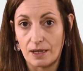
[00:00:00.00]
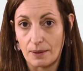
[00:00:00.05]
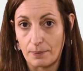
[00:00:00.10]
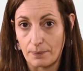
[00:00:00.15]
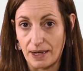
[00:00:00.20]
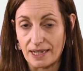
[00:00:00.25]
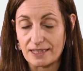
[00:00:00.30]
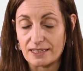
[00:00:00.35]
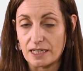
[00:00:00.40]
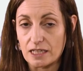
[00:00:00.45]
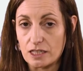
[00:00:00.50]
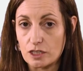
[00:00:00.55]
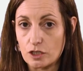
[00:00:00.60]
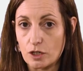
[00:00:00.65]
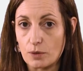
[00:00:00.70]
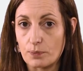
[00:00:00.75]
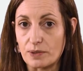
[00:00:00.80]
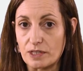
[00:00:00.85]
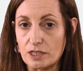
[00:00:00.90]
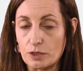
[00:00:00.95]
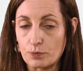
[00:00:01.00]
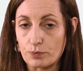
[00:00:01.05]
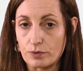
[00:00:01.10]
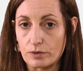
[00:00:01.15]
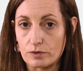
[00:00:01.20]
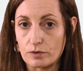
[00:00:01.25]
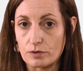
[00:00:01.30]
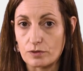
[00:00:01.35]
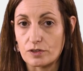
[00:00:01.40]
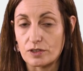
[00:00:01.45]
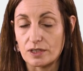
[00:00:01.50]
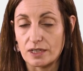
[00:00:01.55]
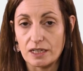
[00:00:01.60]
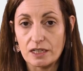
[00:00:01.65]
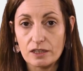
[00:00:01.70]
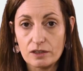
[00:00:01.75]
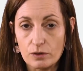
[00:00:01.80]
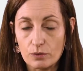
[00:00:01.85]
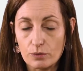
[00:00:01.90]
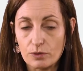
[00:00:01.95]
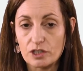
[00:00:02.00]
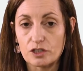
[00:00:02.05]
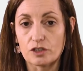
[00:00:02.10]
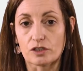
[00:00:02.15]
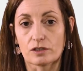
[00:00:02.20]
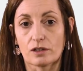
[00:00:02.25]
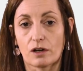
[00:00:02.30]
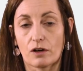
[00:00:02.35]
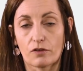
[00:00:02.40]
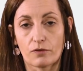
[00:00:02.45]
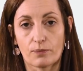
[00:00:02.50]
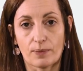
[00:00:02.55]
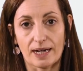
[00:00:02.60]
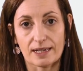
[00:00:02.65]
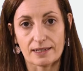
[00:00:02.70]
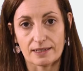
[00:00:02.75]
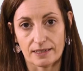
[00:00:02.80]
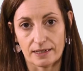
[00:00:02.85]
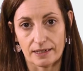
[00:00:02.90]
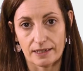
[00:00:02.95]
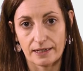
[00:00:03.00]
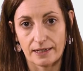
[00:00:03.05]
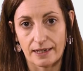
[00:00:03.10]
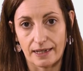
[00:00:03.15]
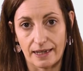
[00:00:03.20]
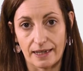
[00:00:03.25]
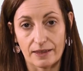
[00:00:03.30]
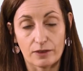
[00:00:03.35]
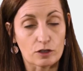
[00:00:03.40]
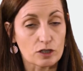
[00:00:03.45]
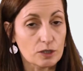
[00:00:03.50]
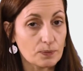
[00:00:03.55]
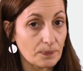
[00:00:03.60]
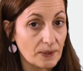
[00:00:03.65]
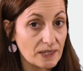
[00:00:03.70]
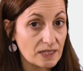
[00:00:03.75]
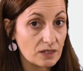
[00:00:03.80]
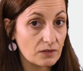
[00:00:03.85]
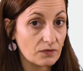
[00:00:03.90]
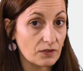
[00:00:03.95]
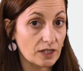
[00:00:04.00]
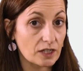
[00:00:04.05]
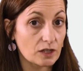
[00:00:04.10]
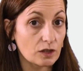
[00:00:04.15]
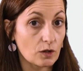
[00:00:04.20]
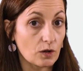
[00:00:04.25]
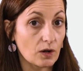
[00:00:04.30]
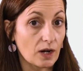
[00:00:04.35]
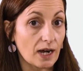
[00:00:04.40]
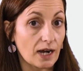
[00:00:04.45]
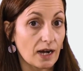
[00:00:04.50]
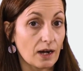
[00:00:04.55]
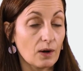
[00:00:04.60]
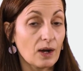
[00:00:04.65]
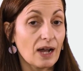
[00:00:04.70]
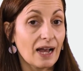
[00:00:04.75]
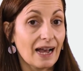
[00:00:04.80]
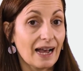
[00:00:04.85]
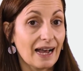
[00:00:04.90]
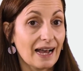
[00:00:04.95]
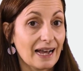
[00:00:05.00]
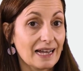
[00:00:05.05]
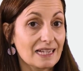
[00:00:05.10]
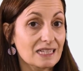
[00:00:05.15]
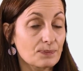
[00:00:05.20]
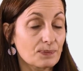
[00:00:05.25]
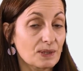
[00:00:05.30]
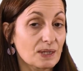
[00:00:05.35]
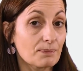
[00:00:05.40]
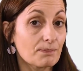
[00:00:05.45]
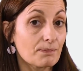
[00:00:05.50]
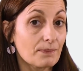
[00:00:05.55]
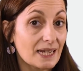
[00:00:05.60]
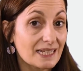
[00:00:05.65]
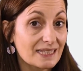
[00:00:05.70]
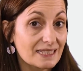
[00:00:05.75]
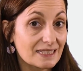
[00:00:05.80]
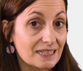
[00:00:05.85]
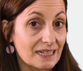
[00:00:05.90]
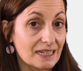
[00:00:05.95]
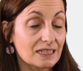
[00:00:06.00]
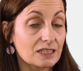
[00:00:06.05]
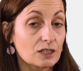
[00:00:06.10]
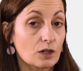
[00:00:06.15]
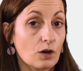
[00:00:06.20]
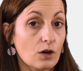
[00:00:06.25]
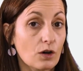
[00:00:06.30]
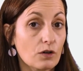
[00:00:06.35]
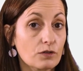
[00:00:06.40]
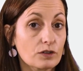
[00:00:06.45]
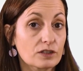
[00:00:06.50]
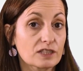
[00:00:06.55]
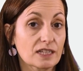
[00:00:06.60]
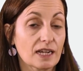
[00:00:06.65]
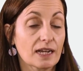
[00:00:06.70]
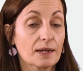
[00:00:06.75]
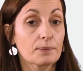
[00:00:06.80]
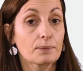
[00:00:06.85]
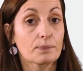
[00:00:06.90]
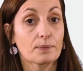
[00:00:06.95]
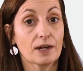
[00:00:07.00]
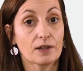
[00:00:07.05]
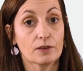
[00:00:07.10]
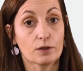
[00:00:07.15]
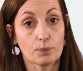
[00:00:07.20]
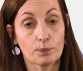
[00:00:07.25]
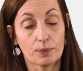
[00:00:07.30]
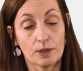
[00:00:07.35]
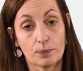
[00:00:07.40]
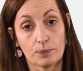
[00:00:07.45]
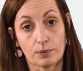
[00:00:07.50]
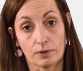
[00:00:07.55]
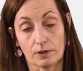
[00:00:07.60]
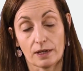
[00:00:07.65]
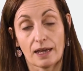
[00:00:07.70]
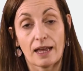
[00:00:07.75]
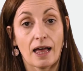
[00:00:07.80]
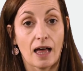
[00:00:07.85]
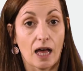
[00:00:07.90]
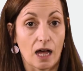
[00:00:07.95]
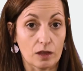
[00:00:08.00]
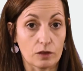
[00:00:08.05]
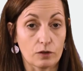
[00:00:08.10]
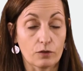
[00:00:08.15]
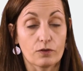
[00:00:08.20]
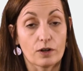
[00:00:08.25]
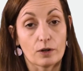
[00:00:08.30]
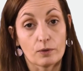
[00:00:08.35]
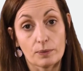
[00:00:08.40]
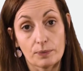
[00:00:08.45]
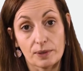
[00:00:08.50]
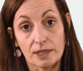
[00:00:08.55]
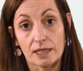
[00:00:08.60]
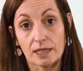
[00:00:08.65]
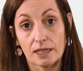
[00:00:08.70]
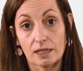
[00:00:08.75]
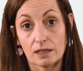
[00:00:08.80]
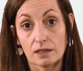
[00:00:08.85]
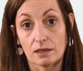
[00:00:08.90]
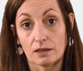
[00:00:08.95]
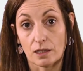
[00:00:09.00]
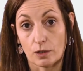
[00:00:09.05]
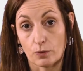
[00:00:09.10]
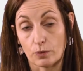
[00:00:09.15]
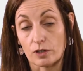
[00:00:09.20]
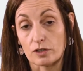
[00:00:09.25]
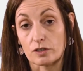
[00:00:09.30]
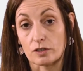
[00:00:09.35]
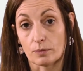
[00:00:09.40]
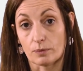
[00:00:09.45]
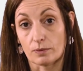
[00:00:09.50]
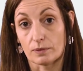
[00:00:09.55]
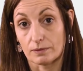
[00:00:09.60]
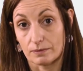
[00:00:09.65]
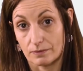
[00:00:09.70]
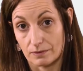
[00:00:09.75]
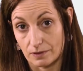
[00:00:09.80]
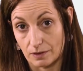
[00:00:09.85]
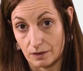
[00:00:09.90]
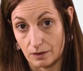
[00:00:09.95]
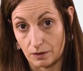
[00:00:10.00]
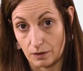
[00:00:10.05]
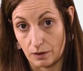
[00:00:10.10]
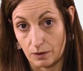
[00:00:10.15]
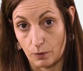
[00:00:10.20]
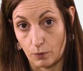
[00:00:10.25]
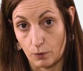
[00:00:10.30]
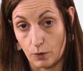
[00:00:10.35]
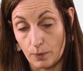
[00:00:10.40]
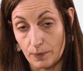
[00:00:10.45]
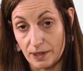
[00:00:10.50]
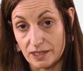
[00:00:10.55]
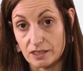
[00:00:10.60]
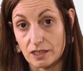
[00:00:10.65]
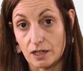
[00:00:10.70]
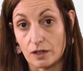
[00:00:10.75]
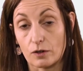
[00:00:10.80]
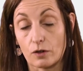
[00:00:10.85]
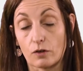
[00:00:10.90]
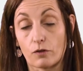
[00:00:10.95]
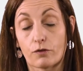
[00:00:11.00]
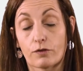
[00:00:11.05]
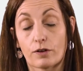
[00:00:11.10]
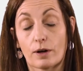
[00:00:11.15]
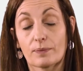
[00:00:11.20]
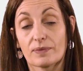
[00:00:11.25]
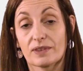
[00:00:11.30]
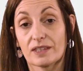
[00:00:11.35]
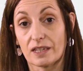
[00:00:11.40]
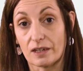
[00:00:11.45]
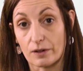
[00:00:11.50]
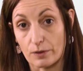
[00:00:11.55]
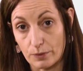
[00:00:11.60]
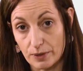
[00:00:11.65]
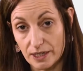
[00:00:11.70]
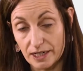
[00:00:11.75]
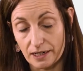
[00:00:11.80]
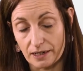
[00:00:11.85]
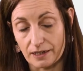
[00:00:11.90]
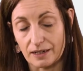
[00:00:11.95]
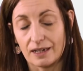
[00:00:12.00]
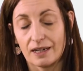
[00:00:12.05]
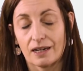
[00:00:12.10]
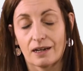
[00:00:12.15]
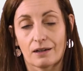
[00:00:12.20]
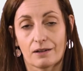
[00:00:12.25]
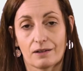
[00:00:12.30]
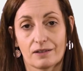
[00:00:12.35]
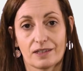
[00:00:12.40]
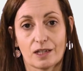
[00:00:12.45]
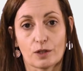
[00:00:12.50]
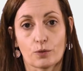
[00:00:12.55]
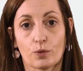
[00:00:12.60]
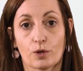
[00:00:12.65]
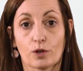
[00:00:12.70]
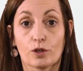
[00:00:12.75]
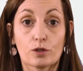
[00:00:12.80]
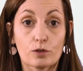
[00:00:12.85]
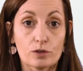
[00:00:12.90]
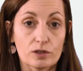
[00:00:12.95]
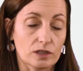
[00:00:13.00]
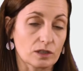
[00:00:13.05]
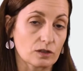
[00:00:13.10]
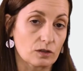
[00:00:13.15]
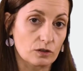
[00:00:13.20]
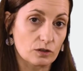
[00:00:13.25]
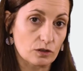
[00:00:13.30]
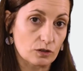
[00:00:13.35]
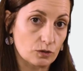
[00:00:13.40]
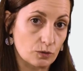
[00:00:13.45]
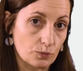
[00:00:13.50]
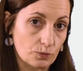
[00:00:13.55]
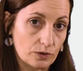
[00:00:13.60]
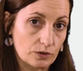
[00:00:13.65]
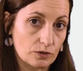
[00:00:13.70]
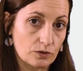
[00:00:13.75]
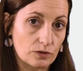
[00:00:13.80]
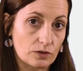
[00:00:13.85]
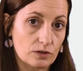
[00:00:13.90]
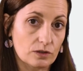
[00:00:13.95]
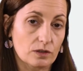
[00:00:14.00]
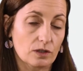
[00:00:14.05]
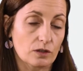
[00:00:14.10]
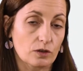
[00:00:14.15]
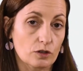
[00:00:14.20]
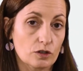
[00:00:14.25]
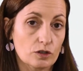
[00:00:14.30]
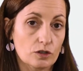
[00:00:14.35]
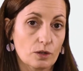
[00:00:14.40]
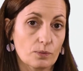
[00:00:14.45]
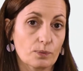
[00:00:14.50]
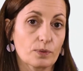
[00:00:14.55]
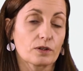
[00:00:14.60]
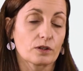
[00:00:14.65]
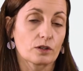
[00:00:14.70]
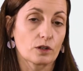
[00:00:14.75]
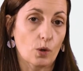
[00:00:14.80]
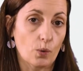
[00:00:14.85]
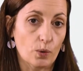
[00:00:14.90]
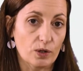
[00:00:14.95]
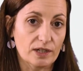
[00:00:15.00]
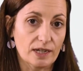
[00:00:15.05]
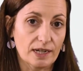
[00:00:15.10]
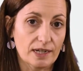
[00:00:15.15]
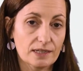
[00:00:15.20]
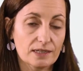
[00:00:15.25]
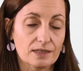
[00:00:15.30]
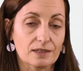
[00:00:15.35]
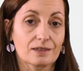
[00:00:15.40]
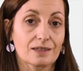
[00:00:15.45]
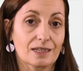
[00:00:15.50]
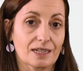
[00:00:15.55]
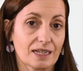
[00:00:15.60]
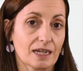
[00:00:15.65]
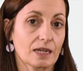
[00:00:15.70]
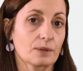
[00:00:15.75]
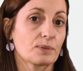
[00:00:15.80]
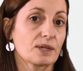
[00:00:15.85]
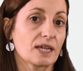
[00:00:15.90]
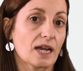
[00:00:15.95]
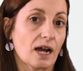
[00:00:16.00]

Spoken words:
Marseille soap is produced in the region of Marseille, and a specific know-how has been maintained over time by the people. At the very beginning, there were some raw material from the area that were used in order to produce the soap. Nowadays, they can be